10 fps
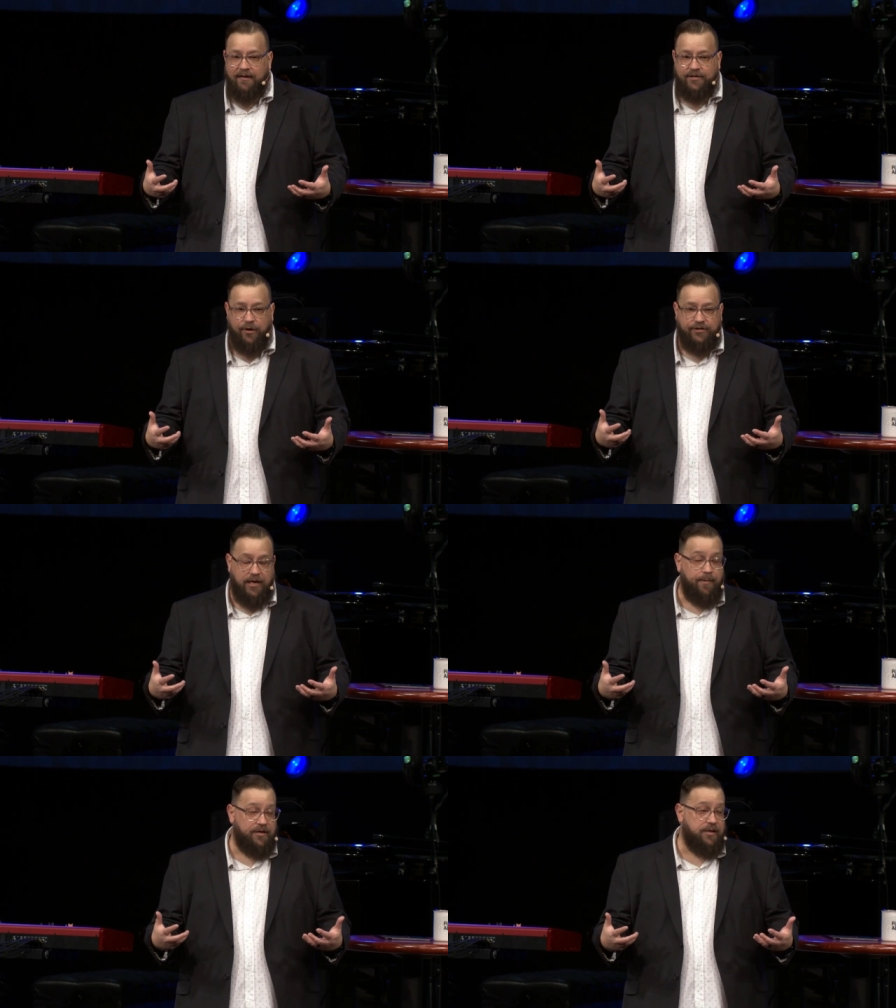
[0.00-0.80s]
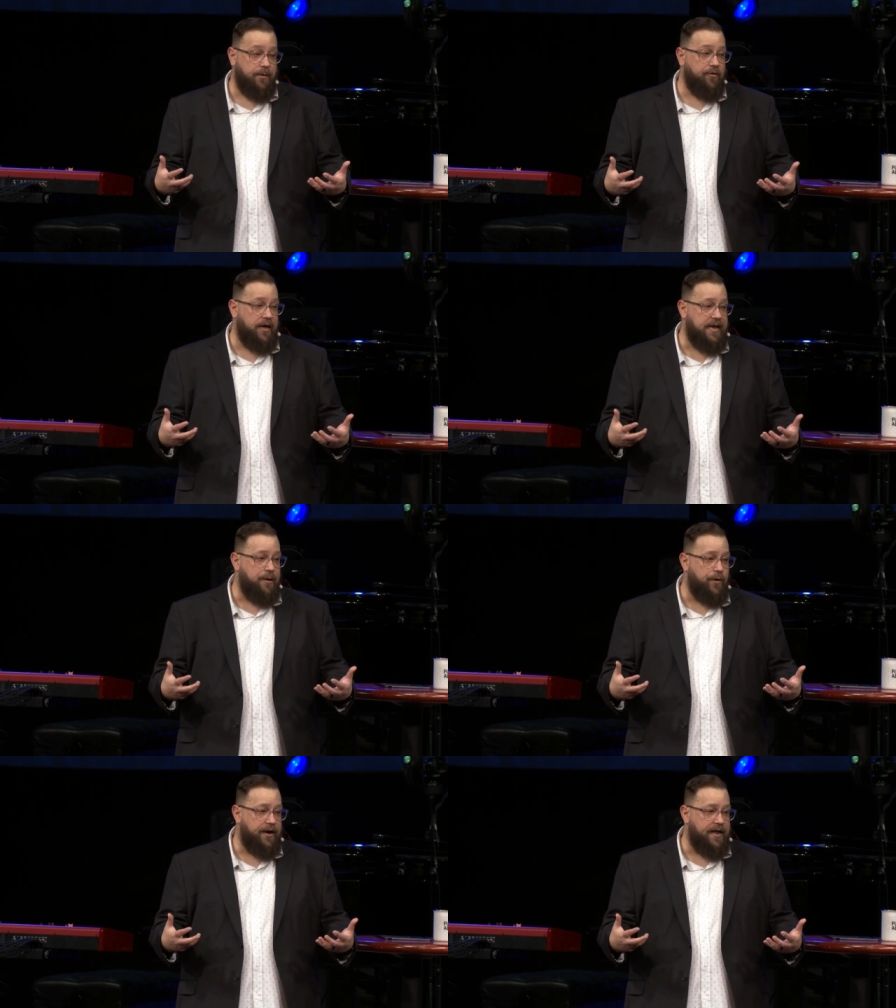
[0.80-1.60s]
So it's going to be it's going to be really neat
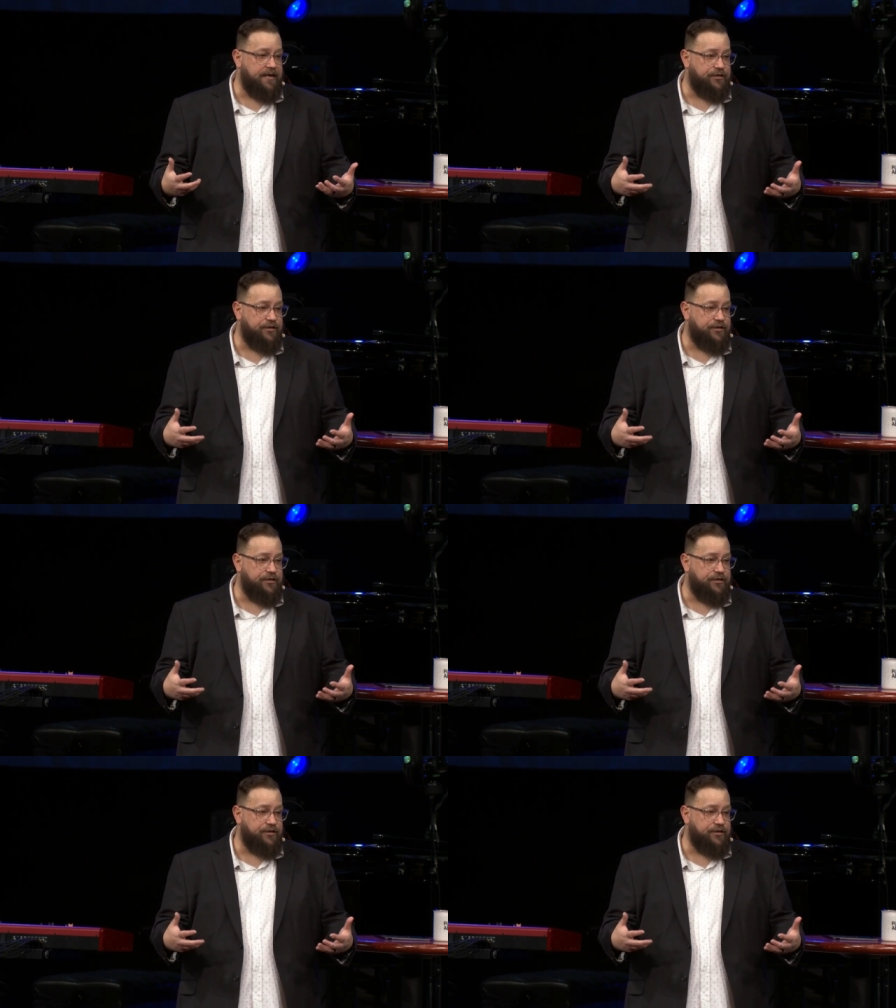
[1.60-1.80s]
when it is.